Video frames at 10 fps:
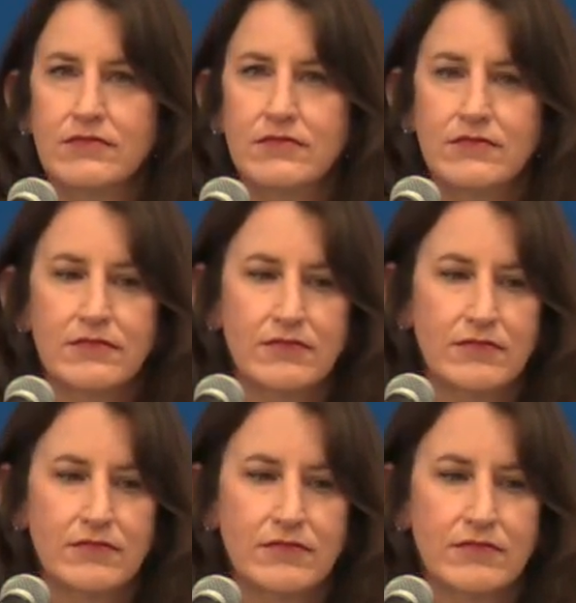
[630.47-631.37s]

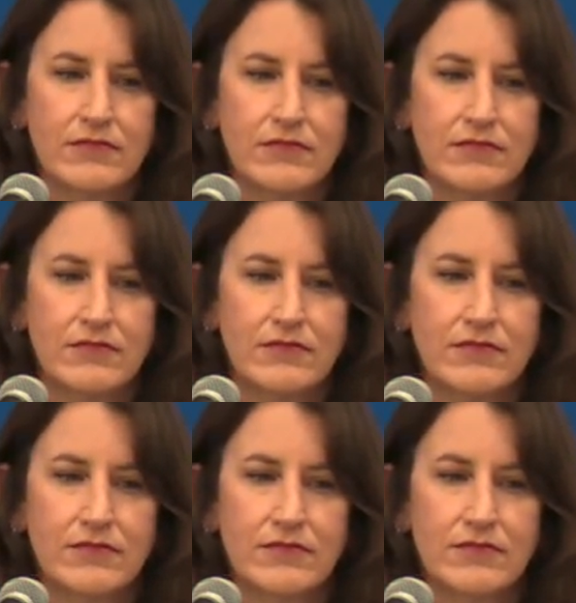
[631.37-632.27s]

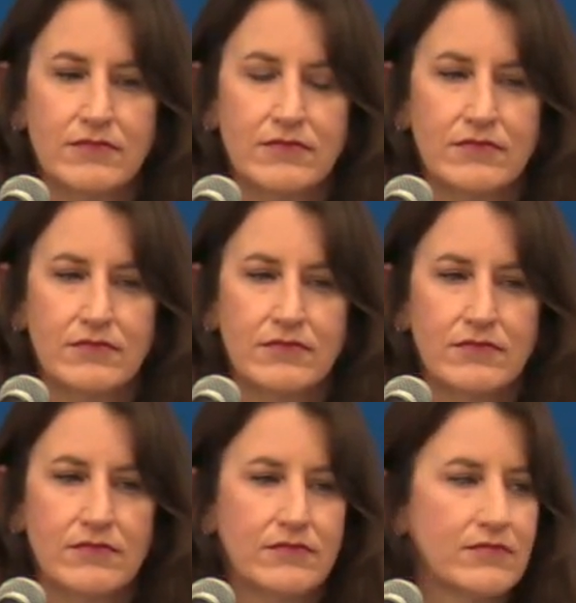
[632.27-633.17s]

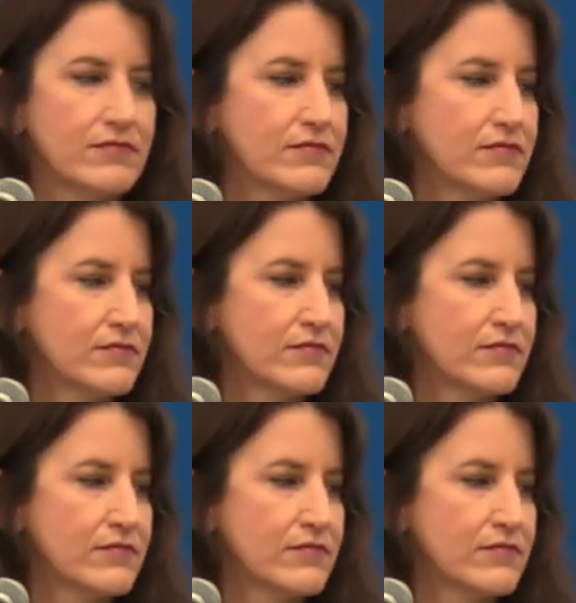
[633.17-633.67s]
No words are spoken by the person on screen.